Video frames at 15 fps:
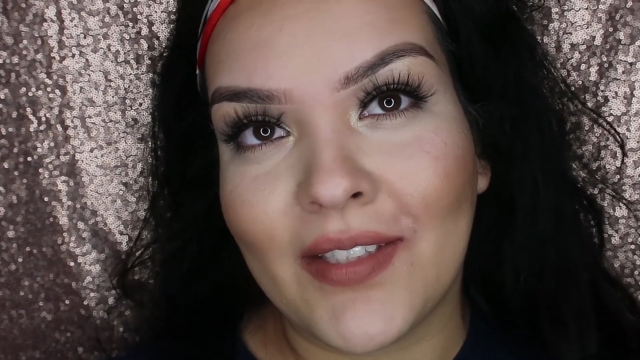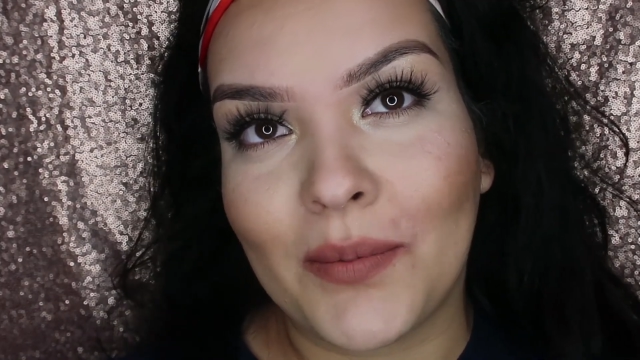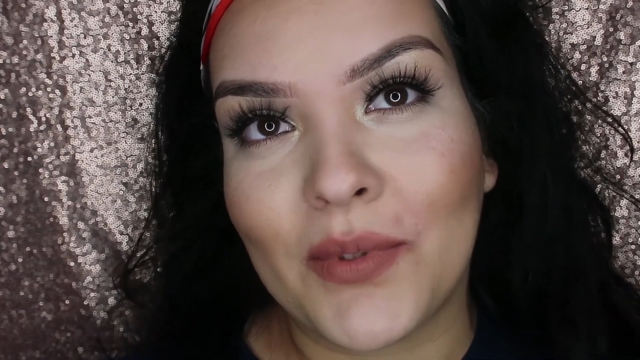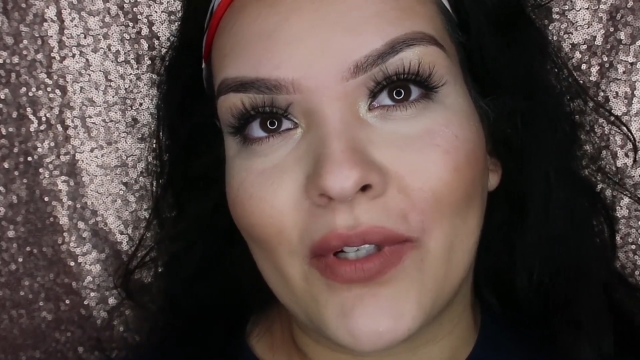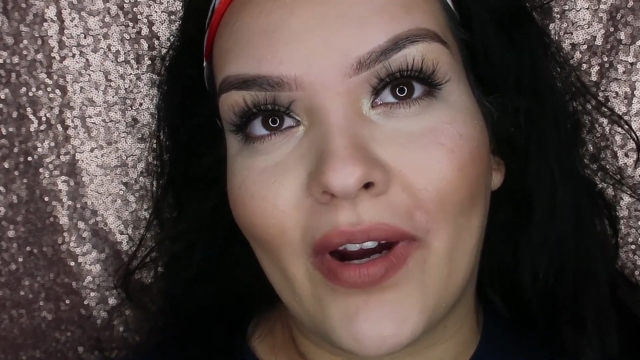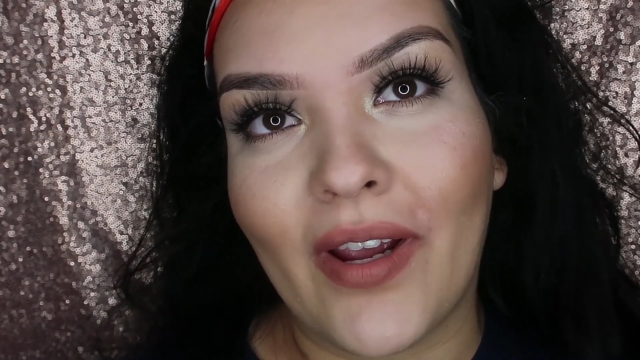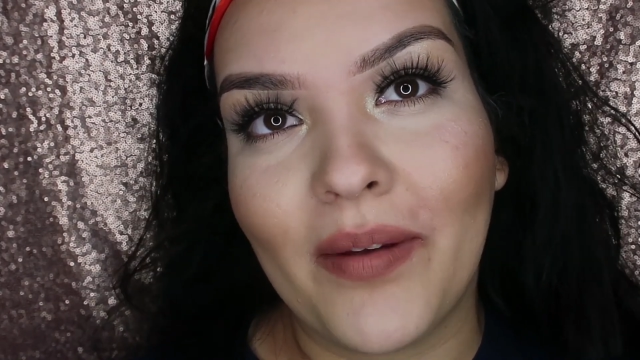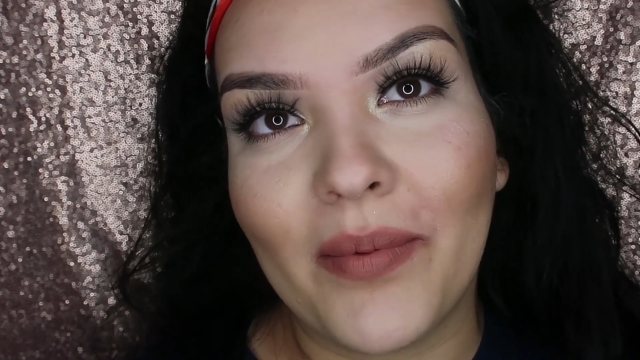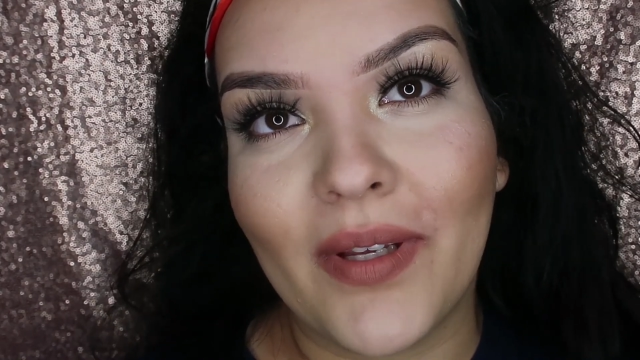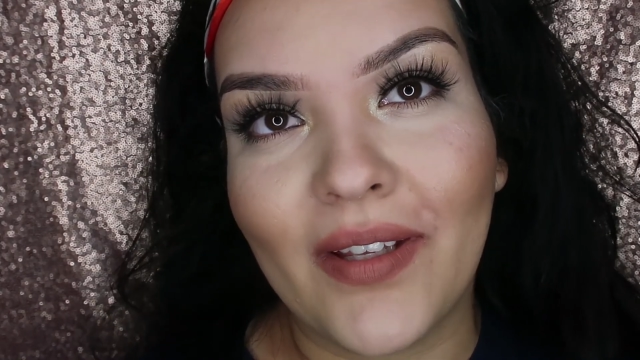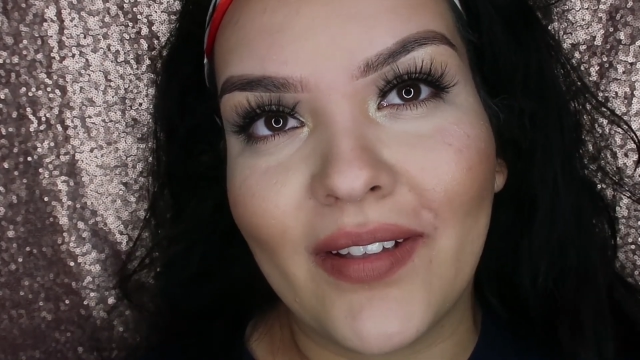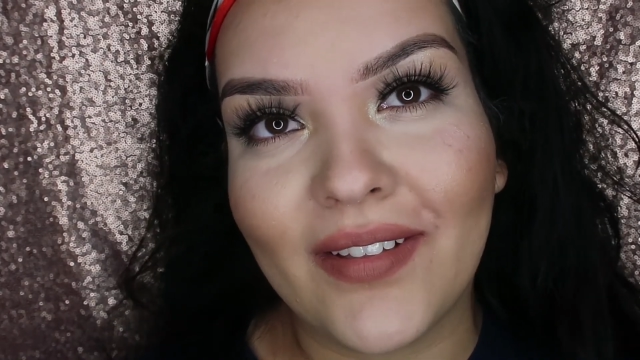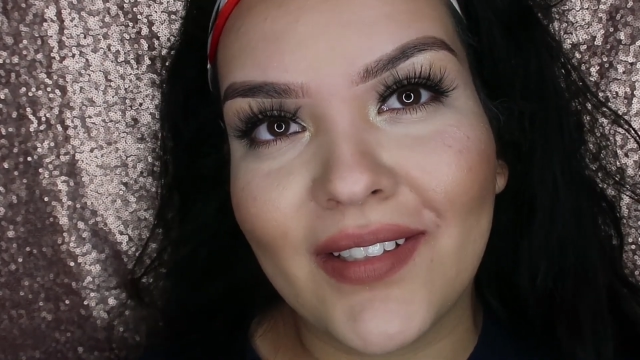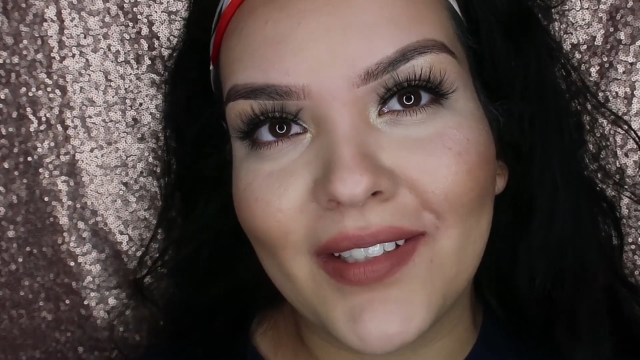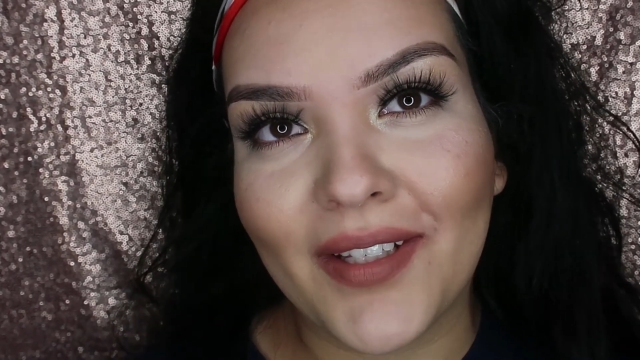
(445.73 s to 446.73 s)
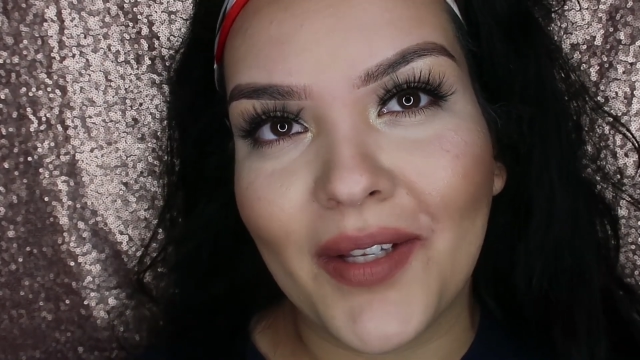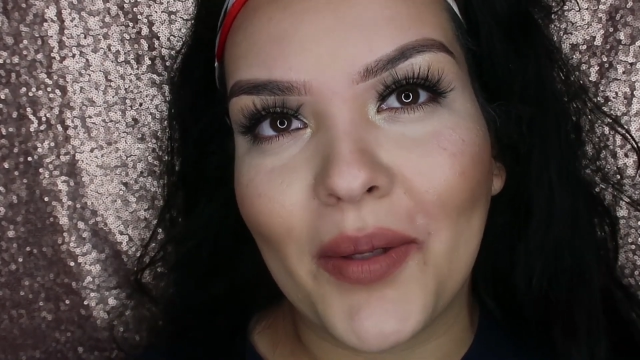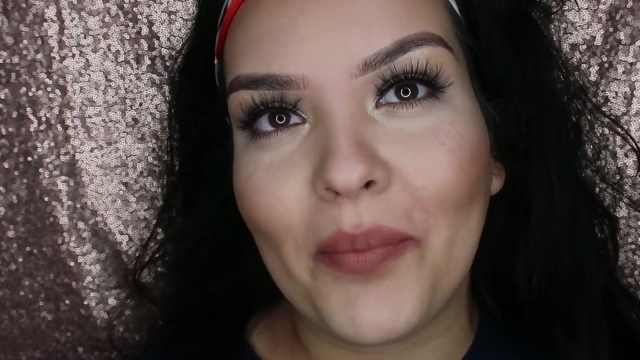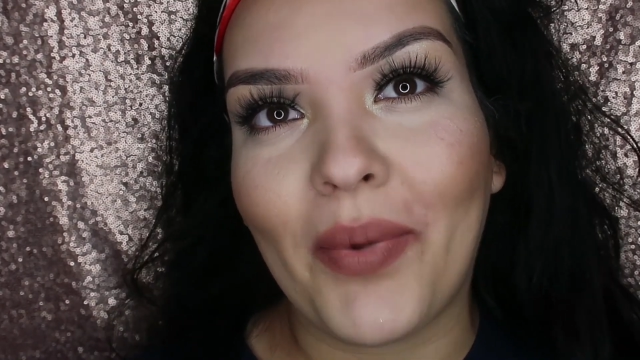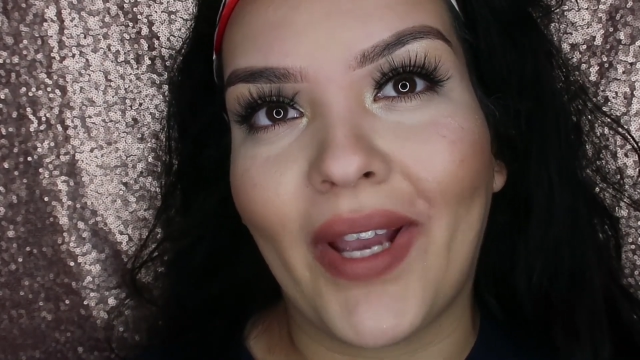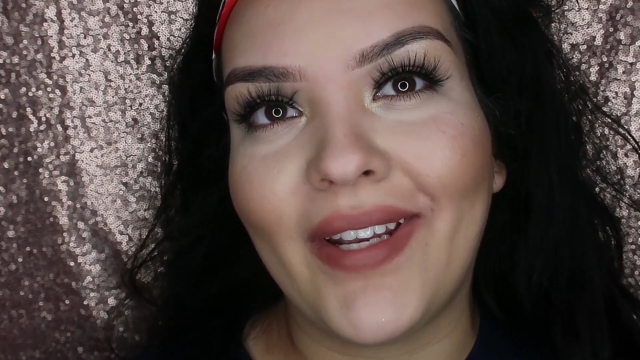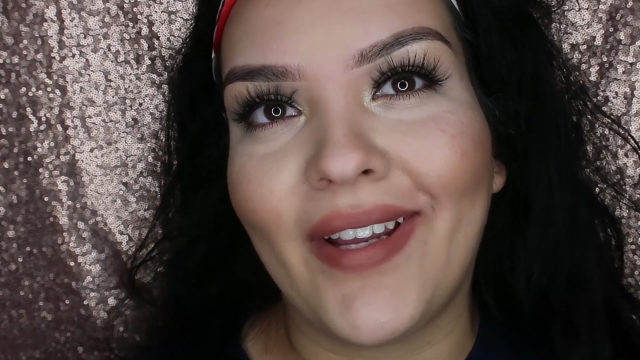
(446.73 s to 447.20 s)
subscribe.
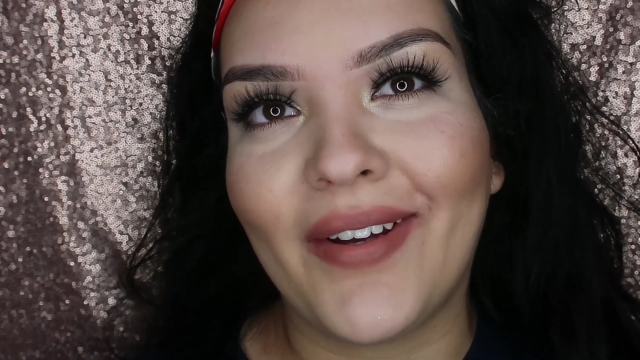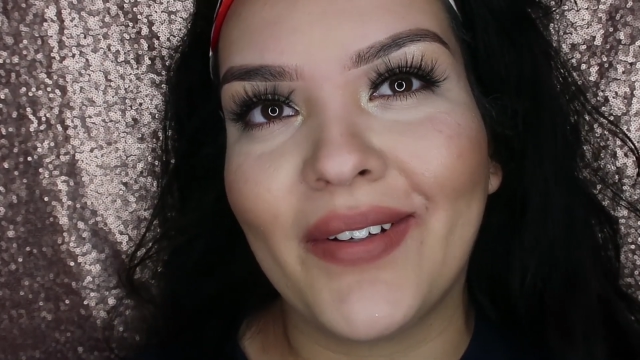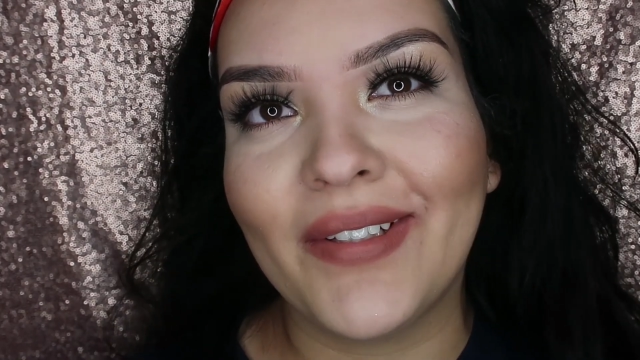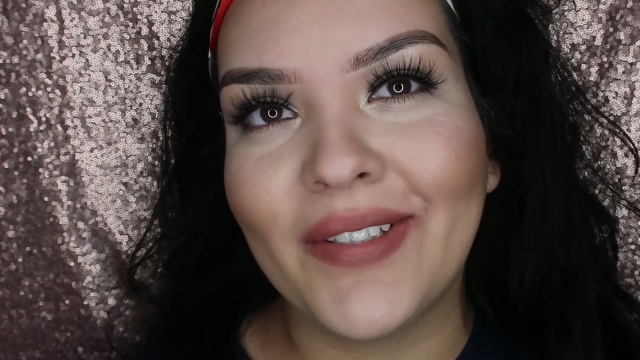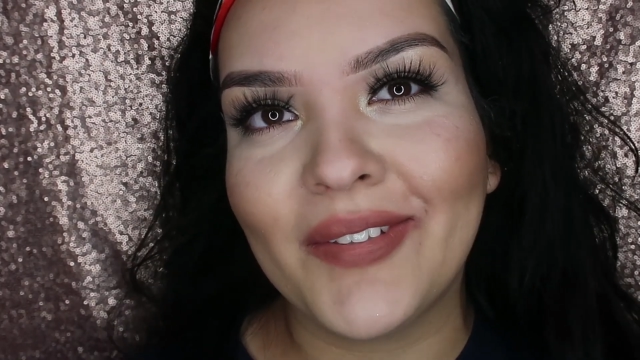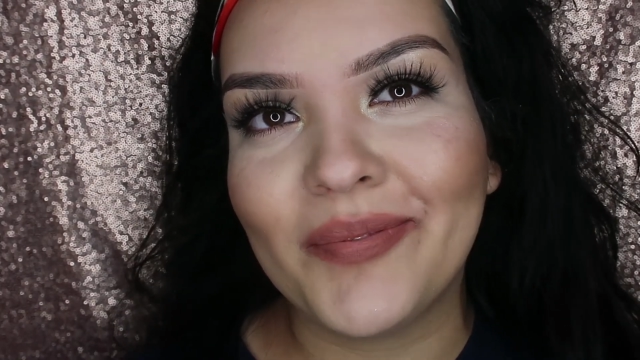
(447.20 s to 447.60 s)
Bye now.